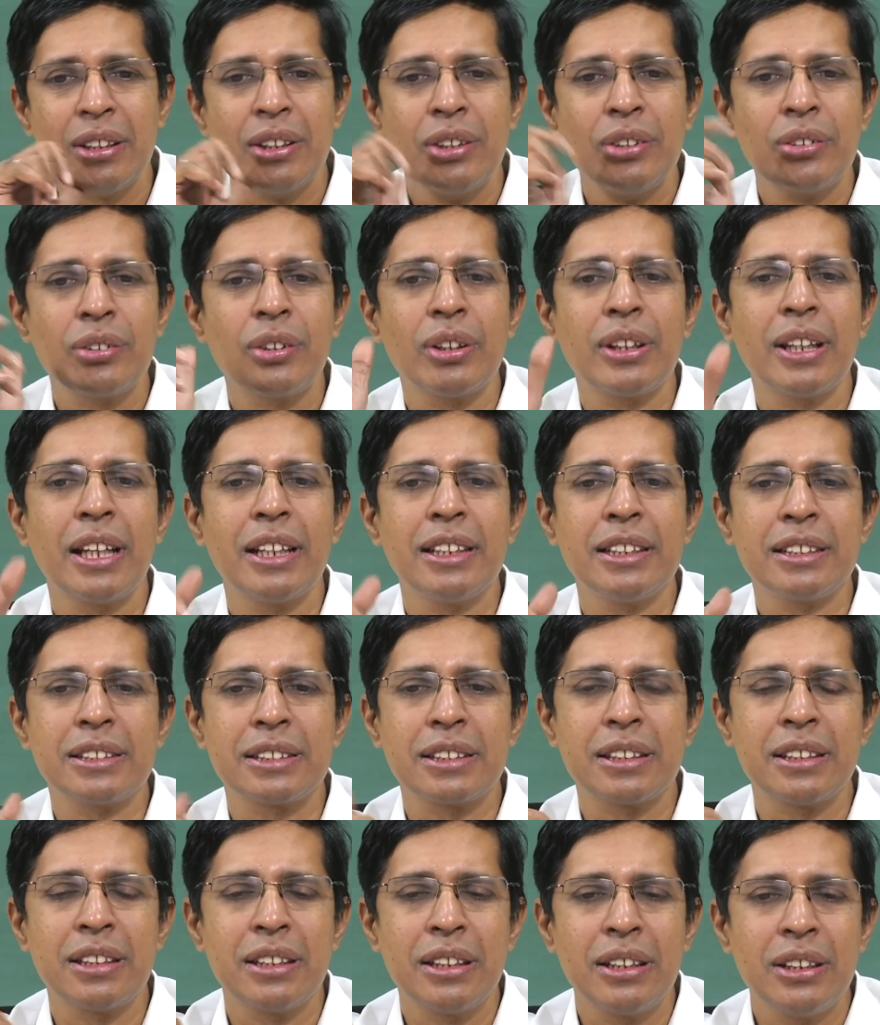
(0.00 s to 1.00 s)
So,
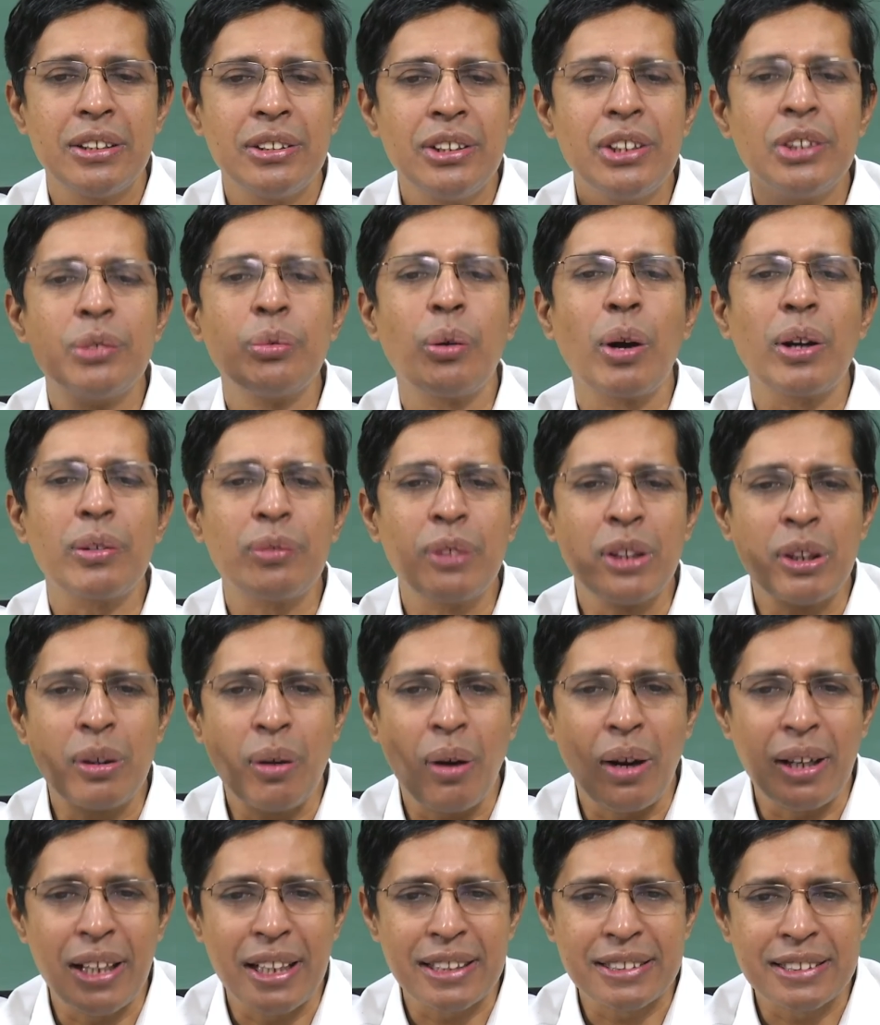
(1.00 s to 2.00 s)
this is what we
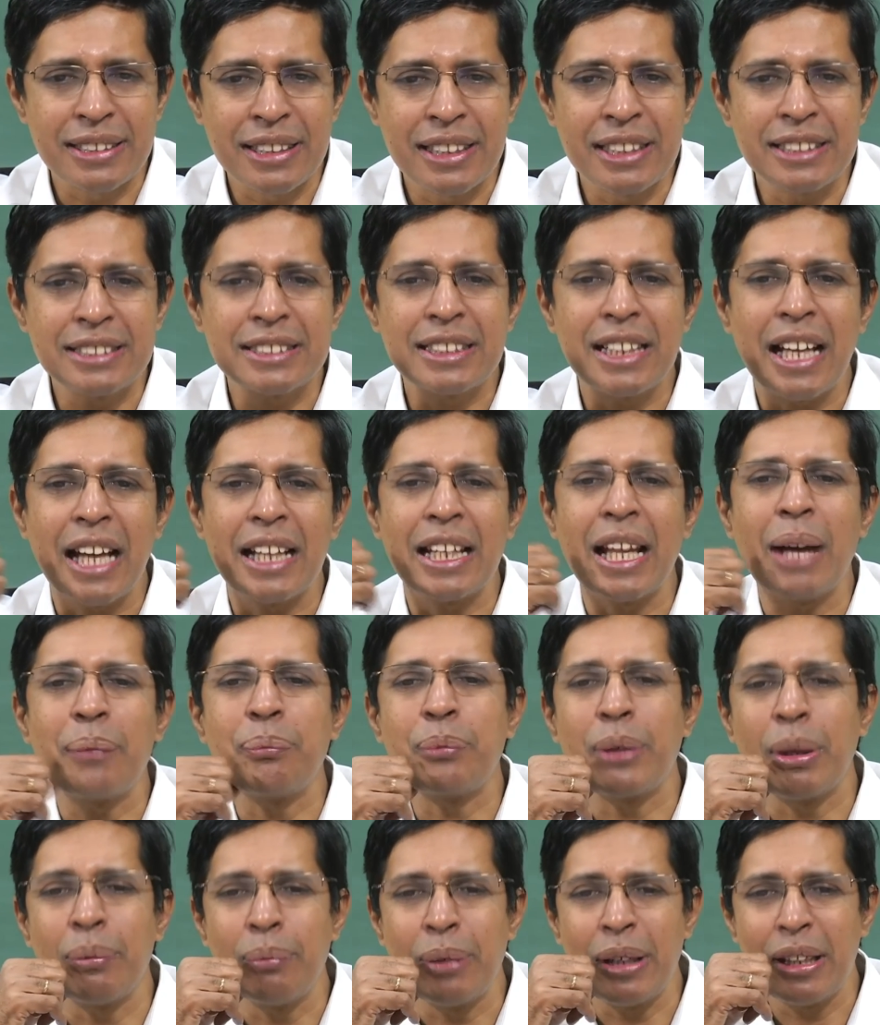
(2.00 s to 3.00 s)
call as risk
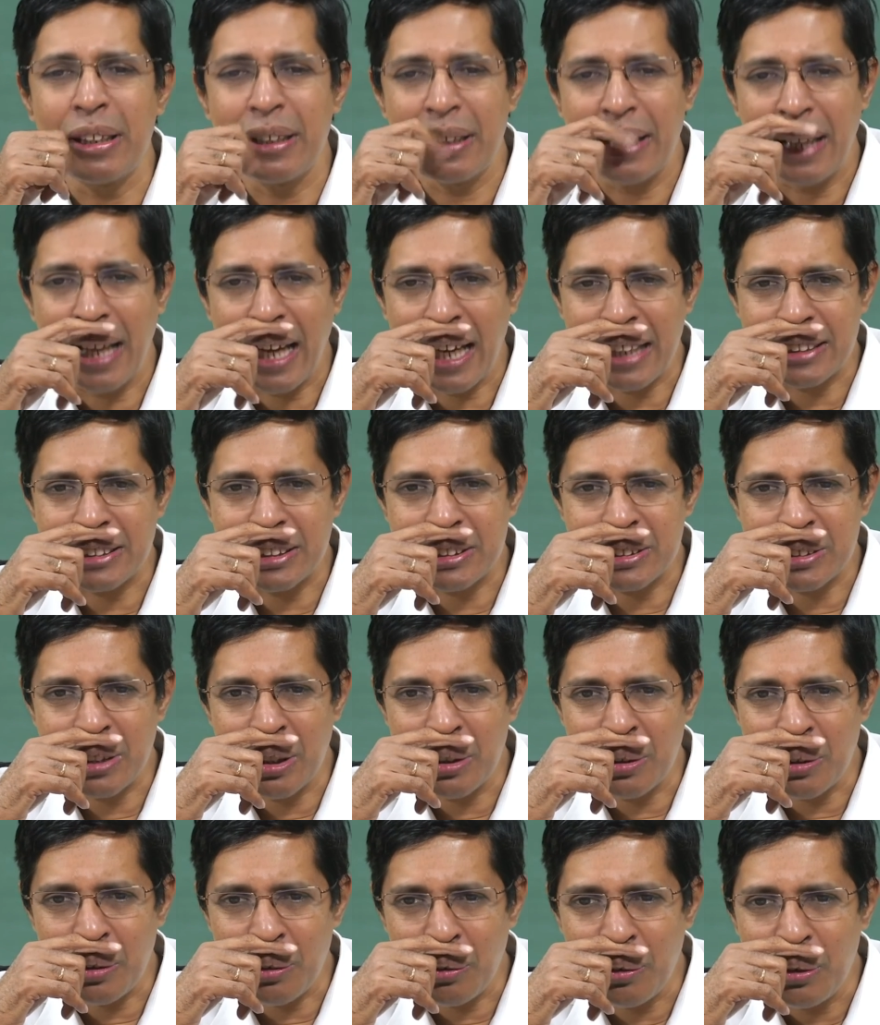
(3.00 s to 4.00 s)
adaptable access
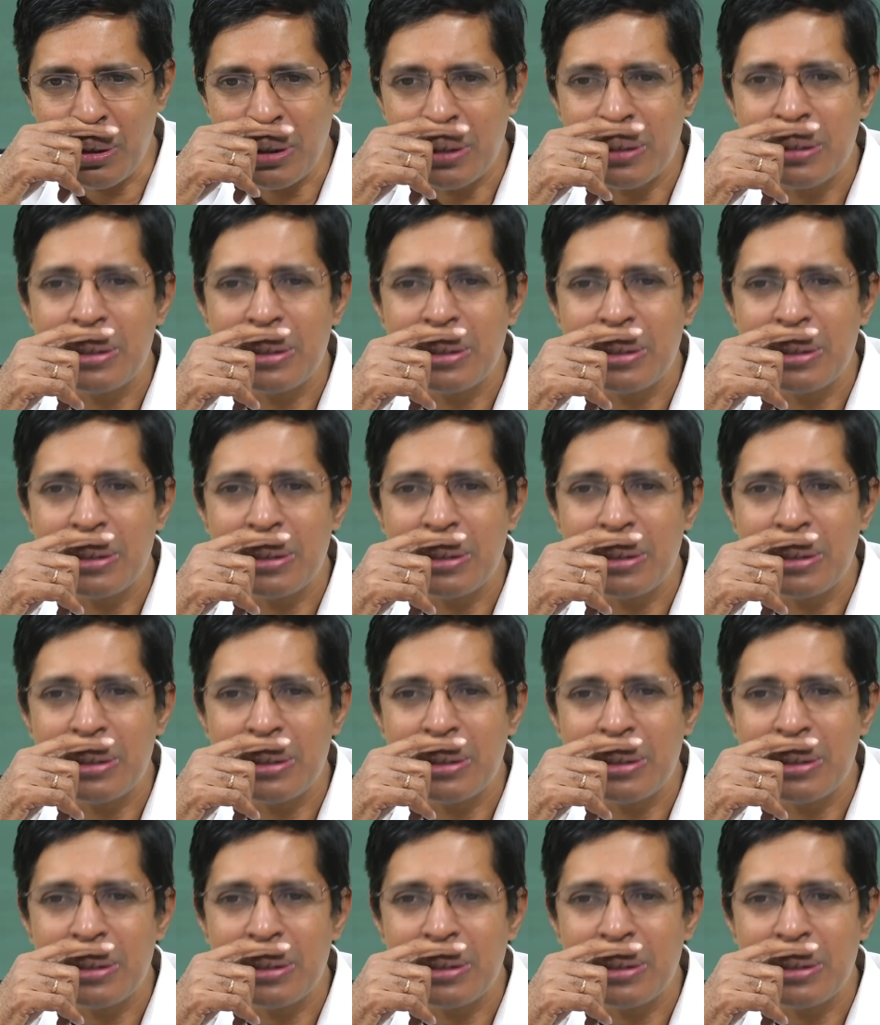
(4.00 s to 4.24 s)
control.